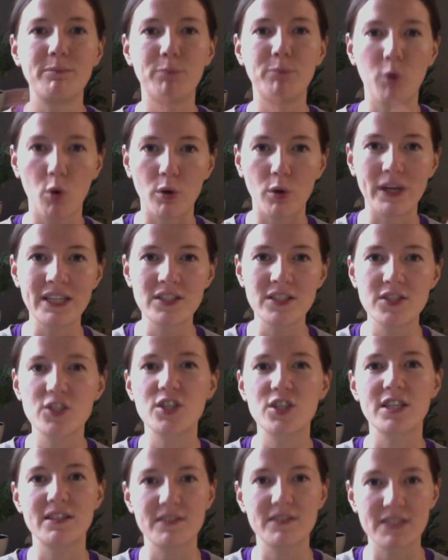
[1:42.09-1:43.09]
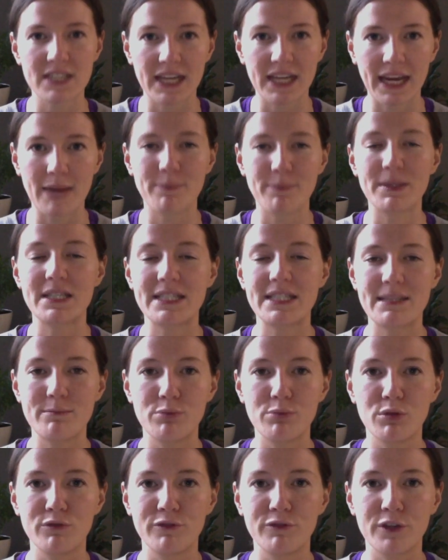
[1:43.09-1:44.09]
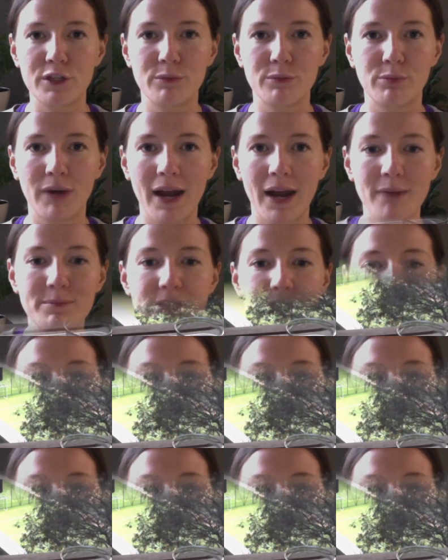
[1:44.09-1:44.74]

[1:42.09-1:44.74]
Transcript: points just to keep it simple for the preps.